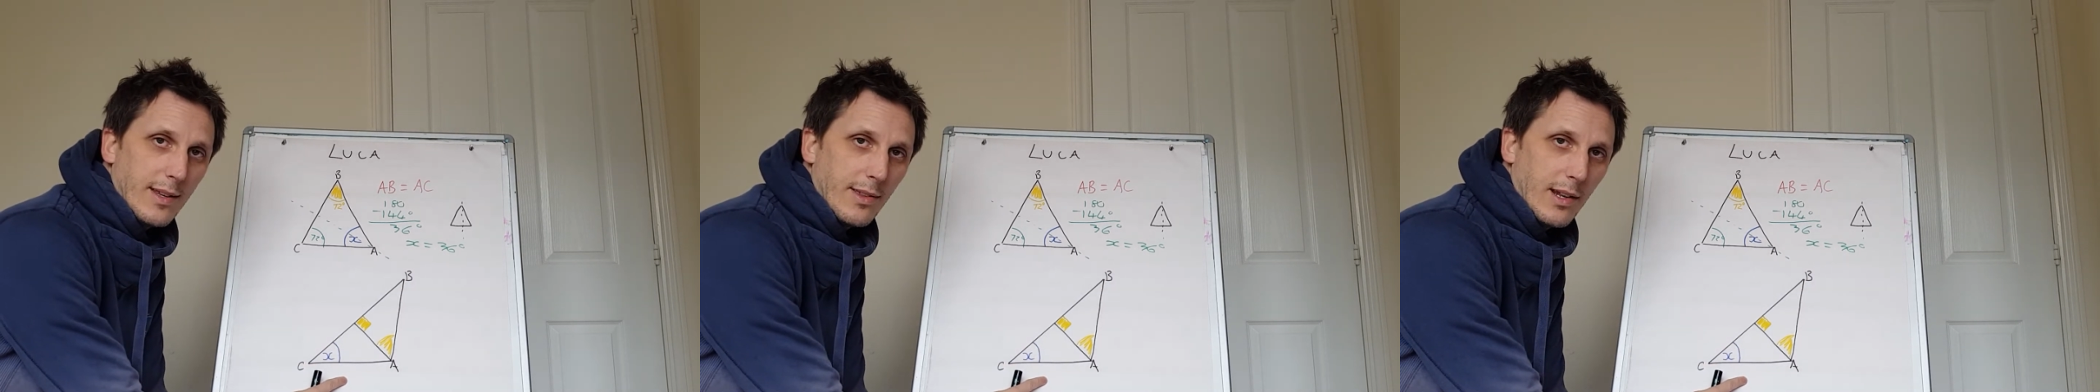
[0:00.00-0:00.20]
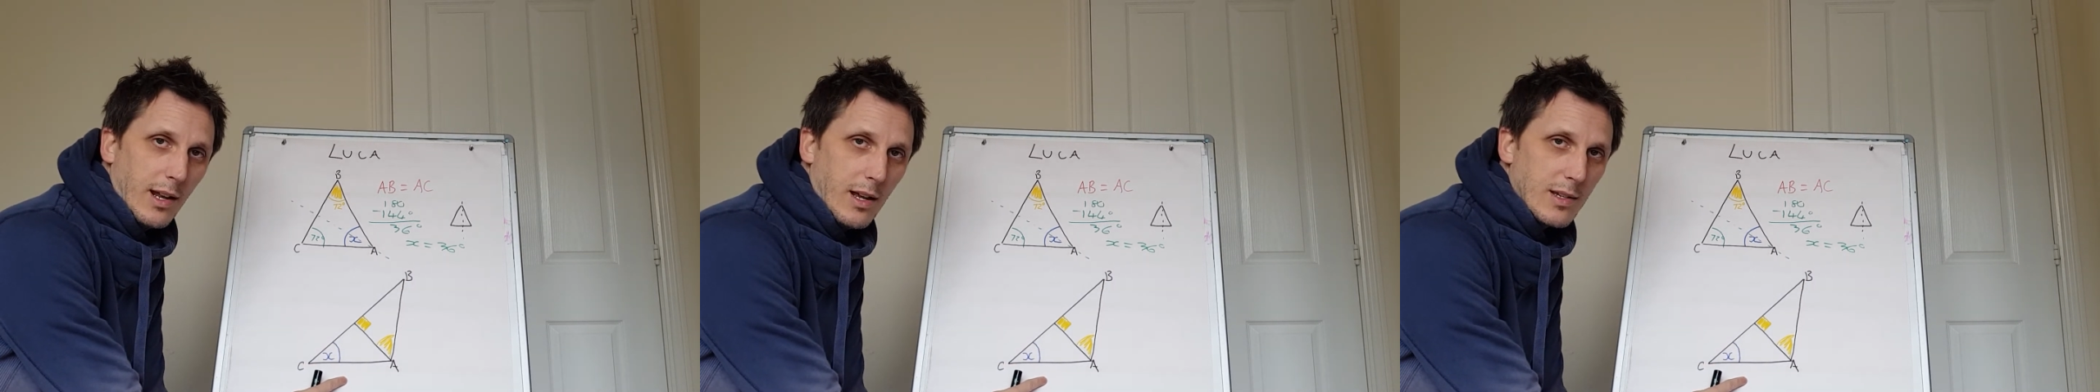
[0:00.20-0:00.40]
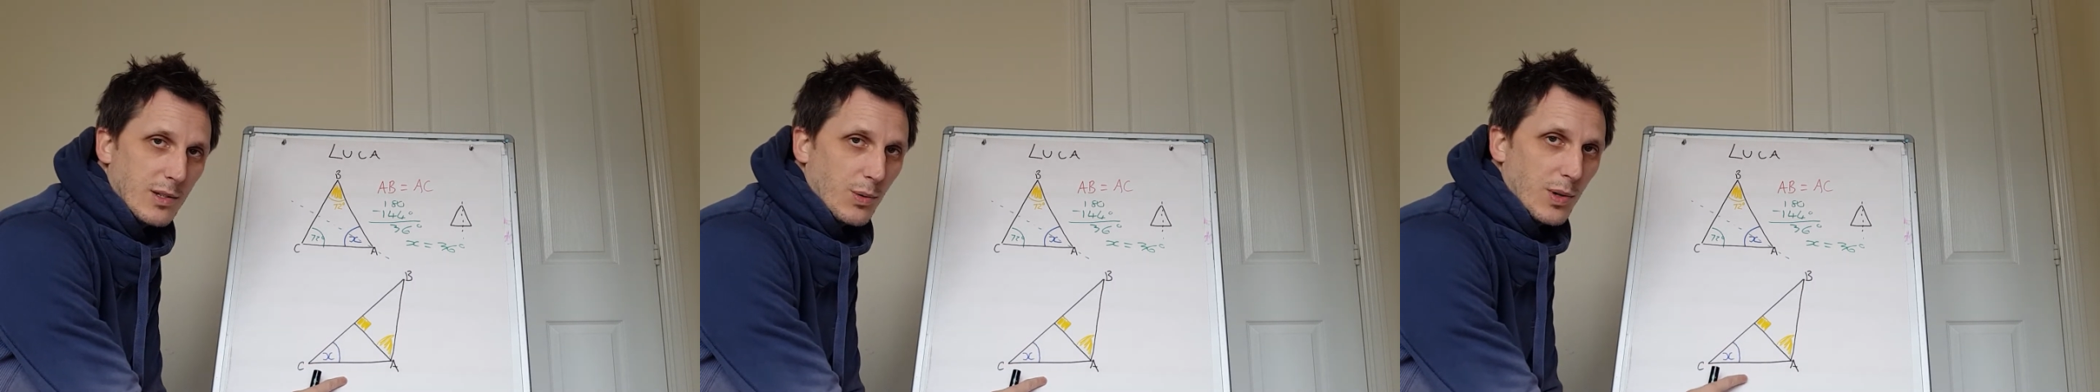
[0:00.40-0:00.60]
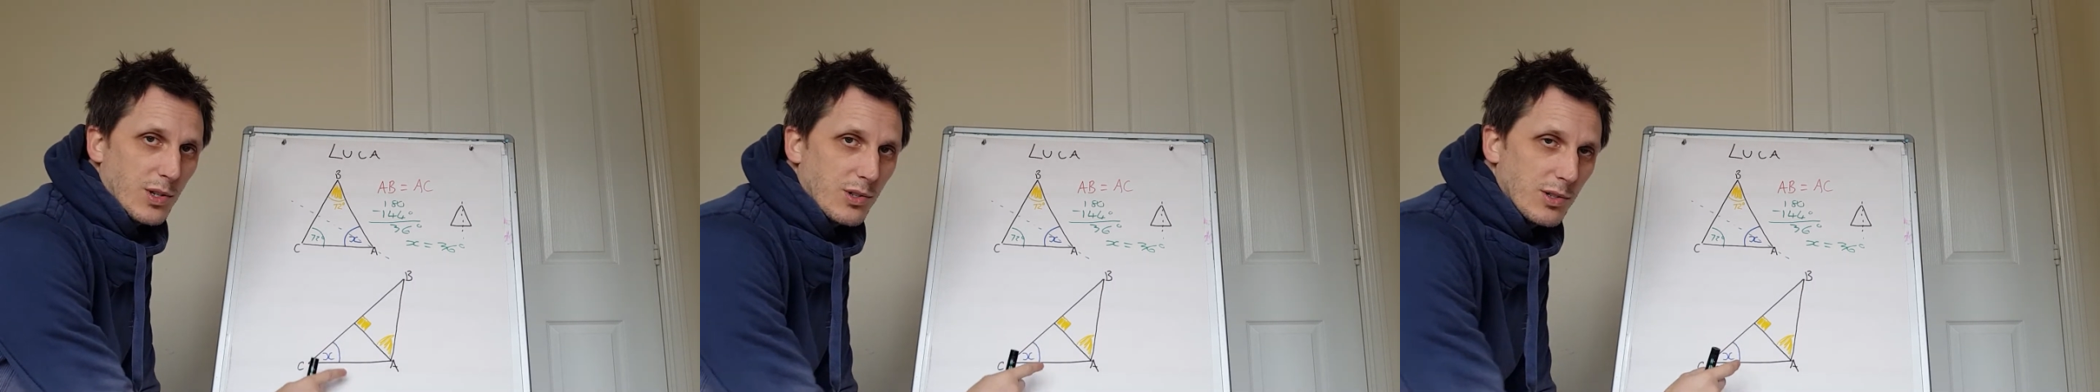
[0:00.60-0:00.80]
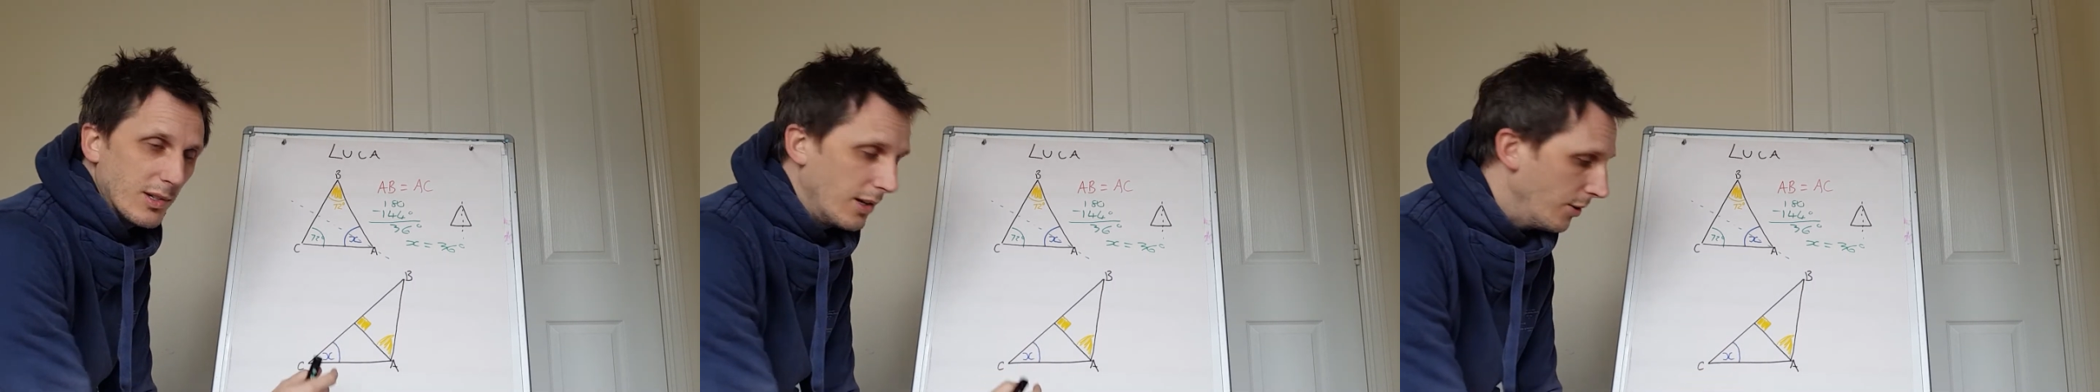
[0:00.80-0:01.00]
the last
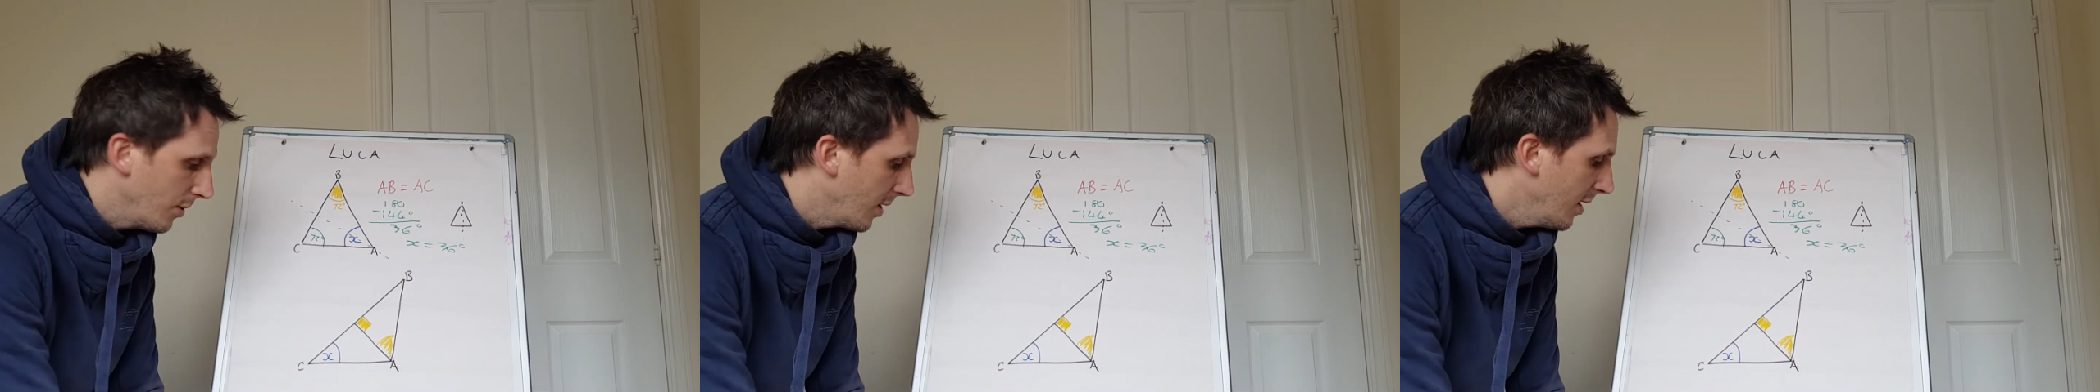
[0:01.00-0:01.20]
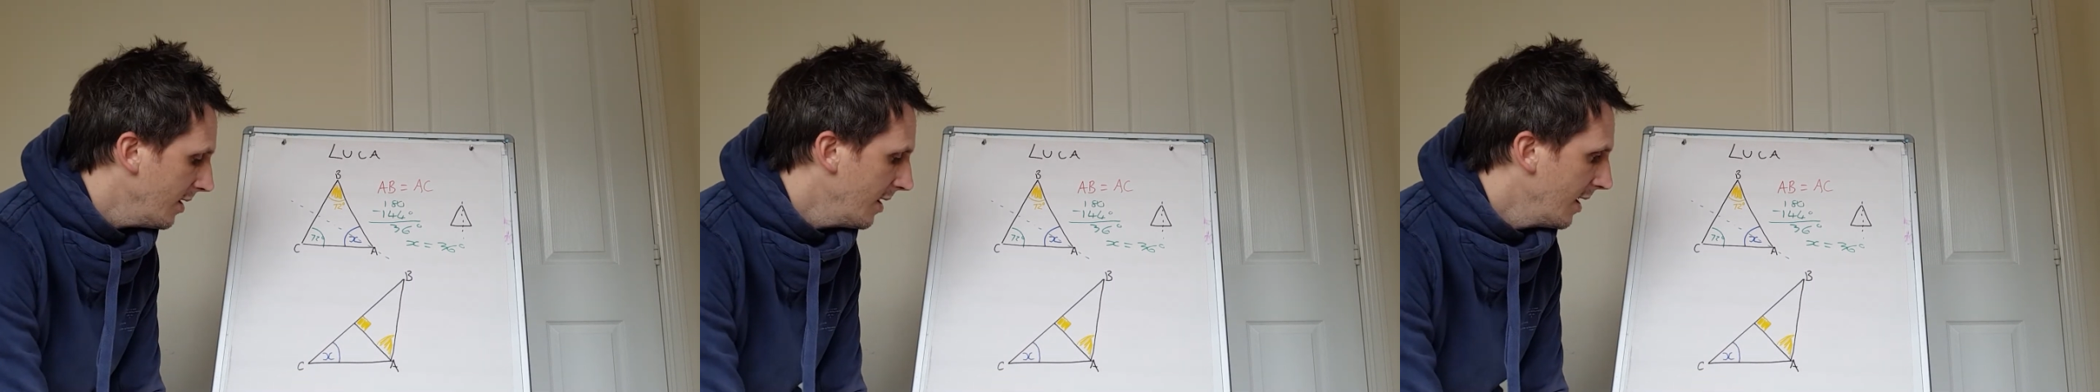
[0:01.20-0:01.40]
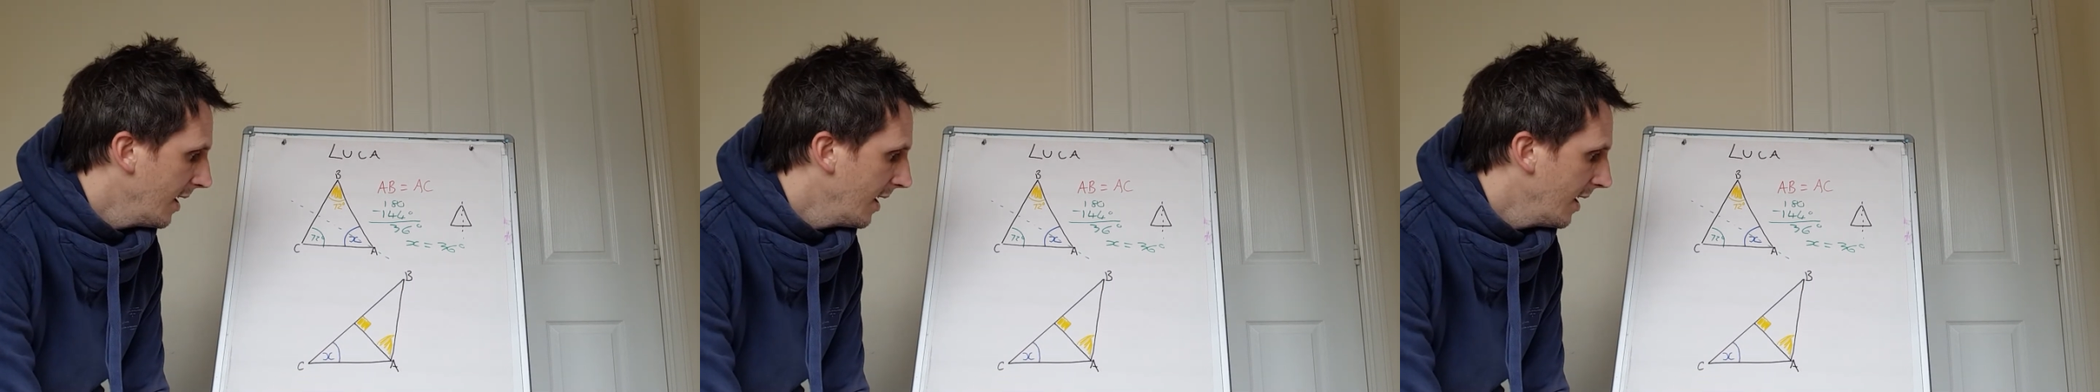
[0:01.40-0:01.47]
question, Luca,